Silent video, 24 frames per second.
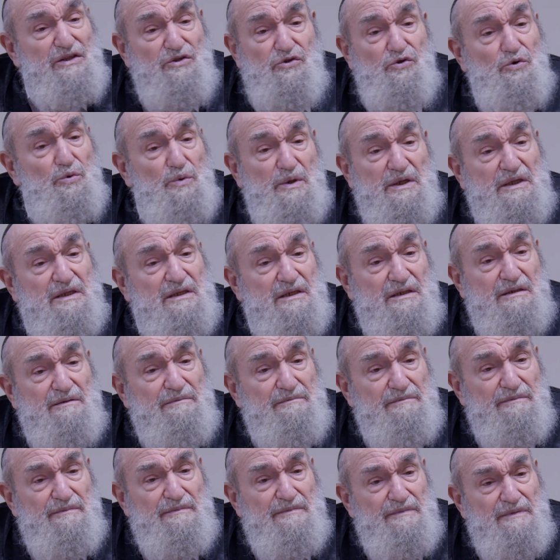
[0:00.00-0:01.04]
do it.
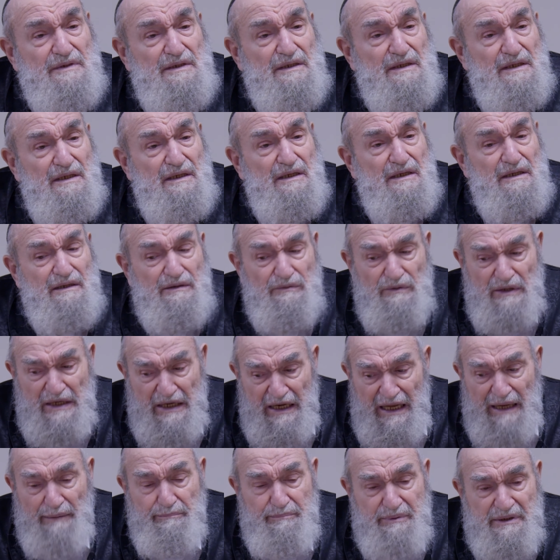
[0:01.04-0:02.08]
What
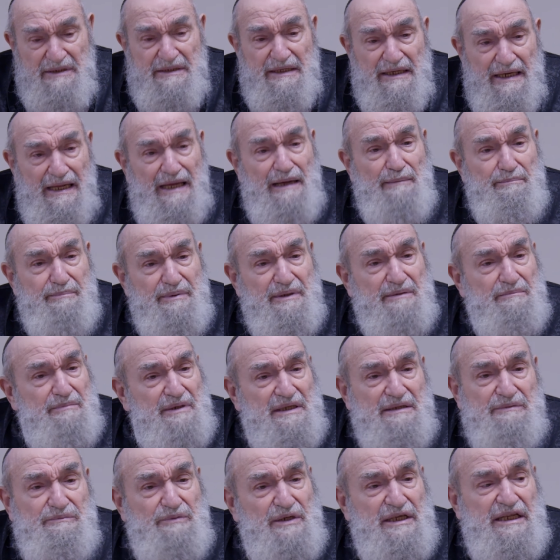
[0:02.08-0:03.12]
happened, it happened,
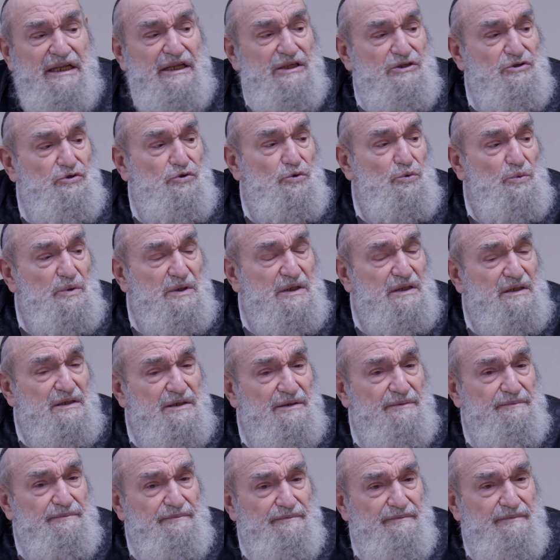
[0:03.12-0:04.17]
but we didn't do
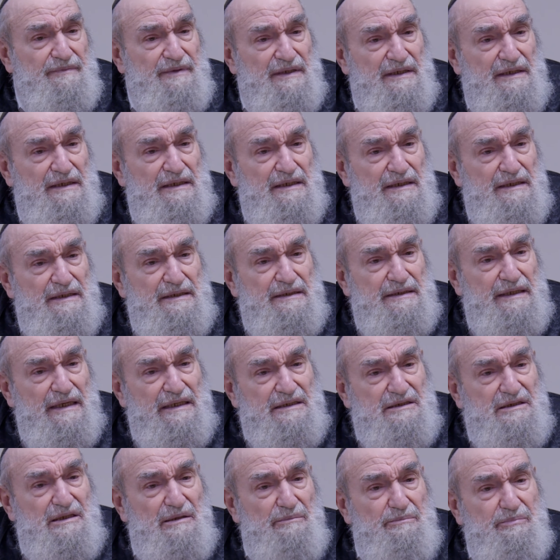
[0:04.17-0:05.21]
it.
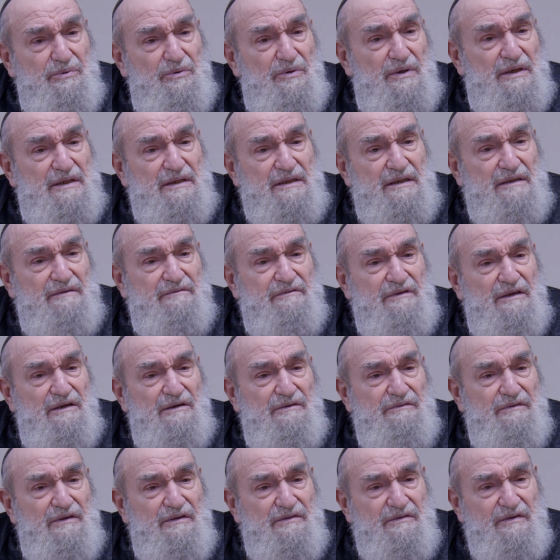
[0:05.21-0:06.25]
That's the point of the
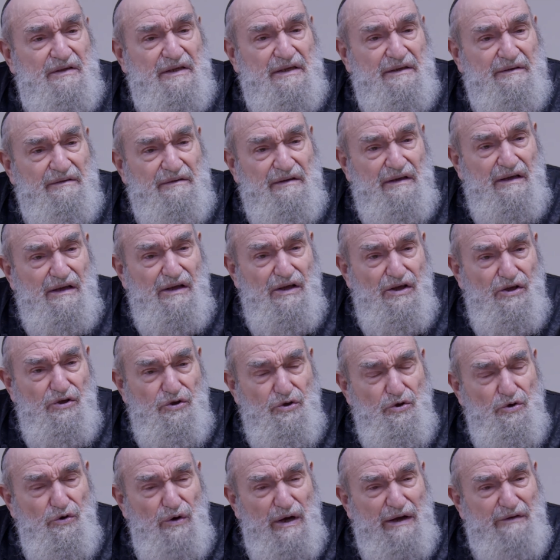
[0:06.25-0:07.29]
thing.
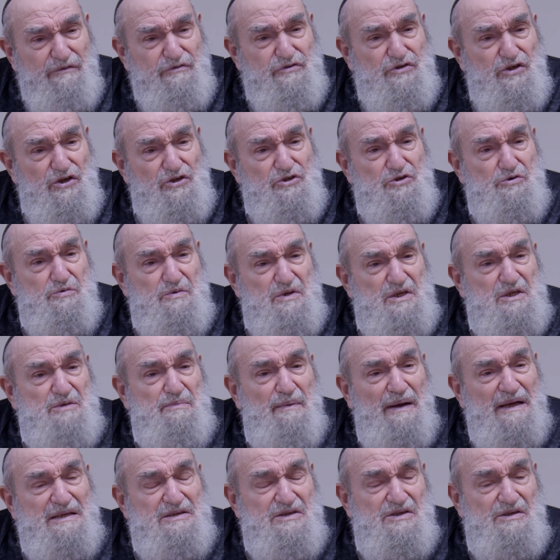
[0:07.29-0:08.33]
You have such a
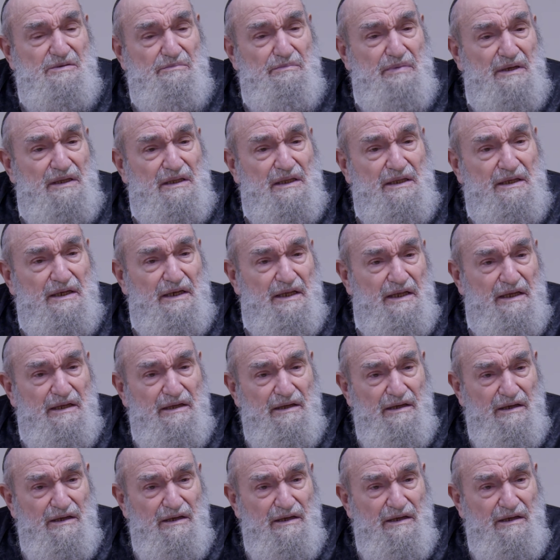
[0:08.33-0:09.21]
responsibility